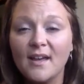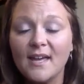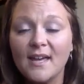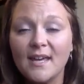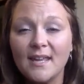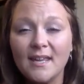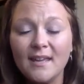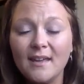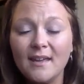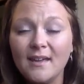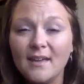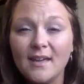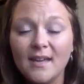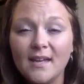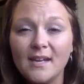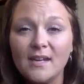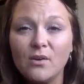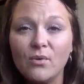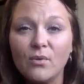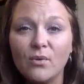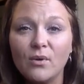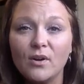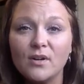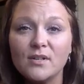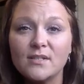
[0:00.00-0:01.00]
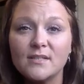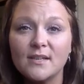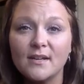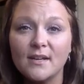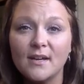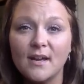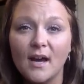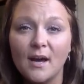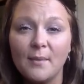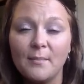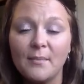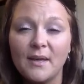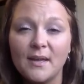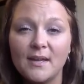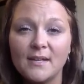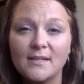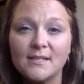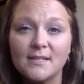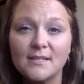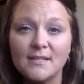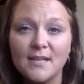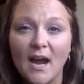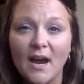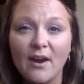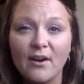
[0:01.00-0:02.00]
Any orders that come
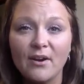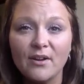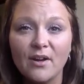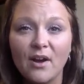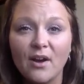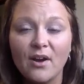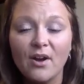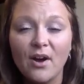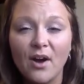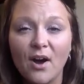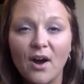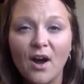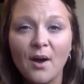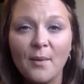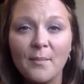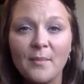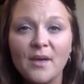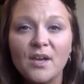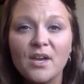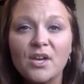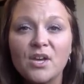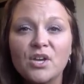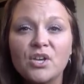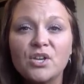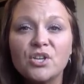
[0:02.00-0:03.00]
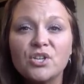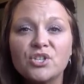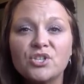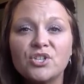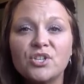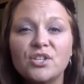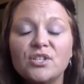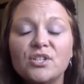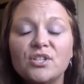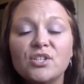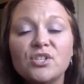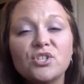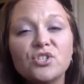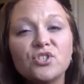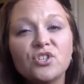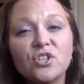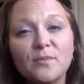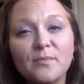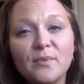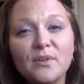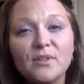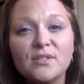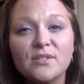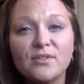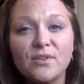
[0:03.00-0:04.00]
into Tyra.com, she
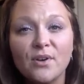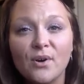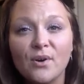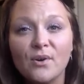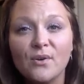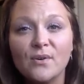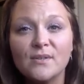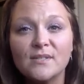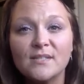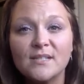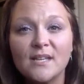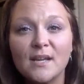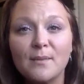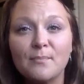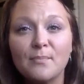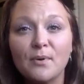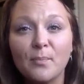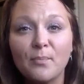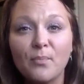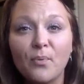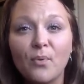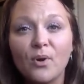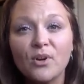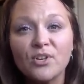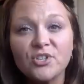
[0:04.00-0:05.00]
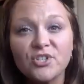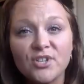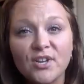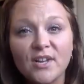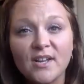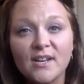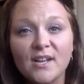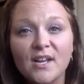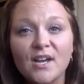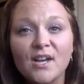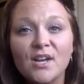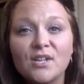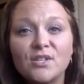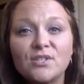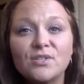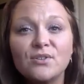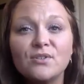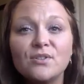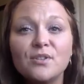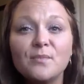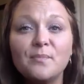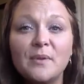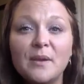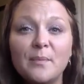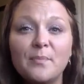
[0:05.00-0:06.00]
distributes those in proportion to
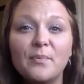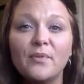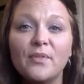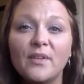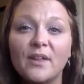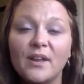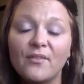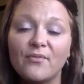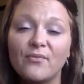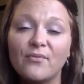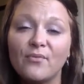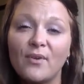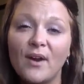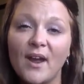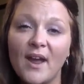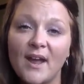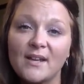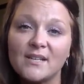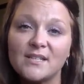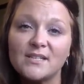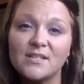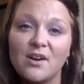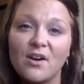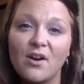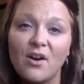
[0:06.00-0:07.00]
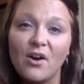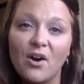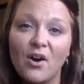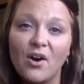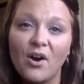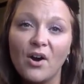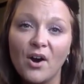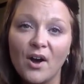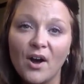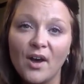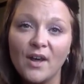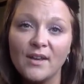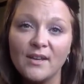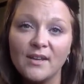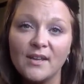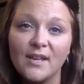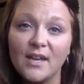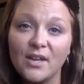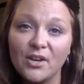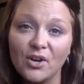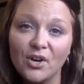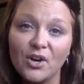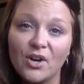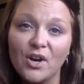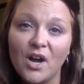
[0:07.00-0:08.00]
the people that have ranked
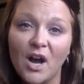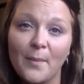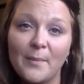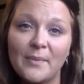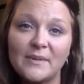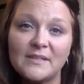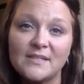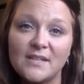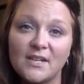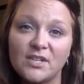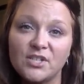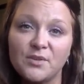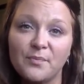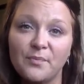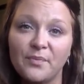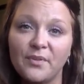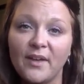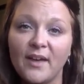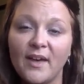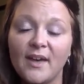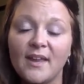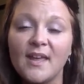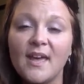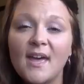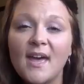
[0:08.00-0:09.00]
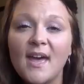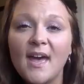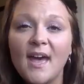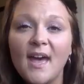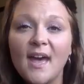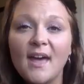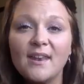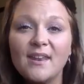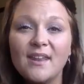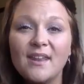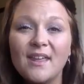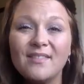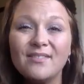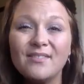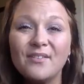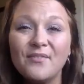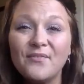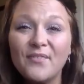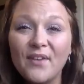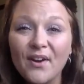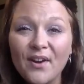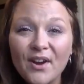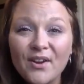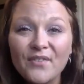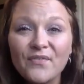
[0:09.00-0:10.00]
in her compensation plan. And in the
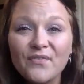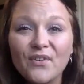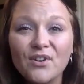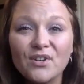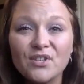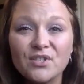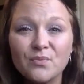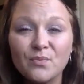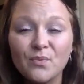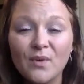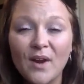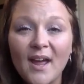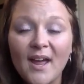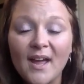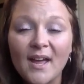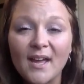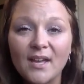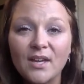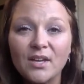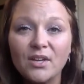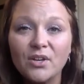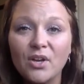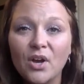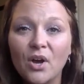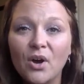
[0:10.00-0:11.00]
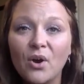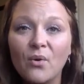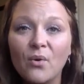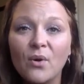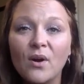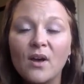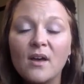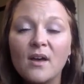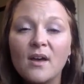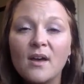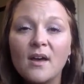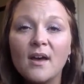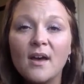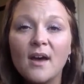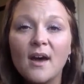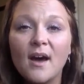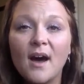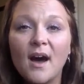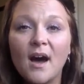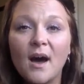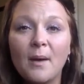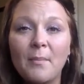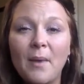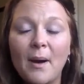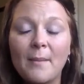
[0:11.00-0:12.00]
very first rank, you know,
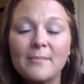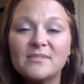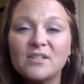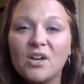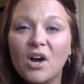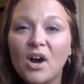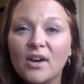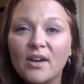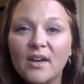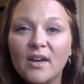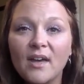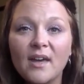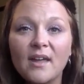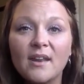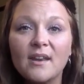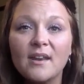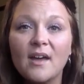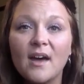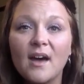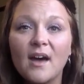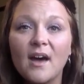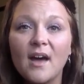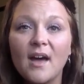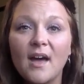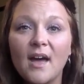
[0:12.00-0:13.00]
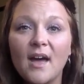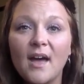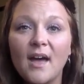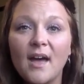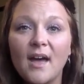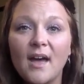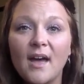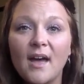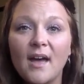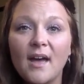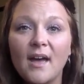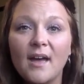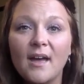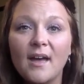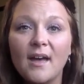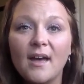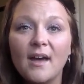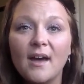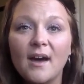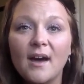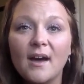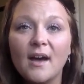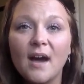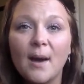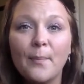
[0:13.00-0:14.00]
I'm talking a
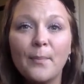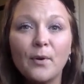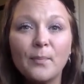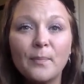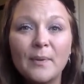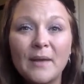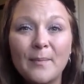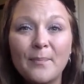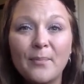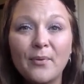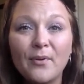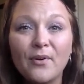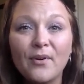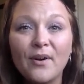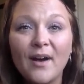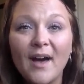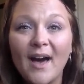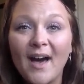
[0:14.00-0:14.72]
couple people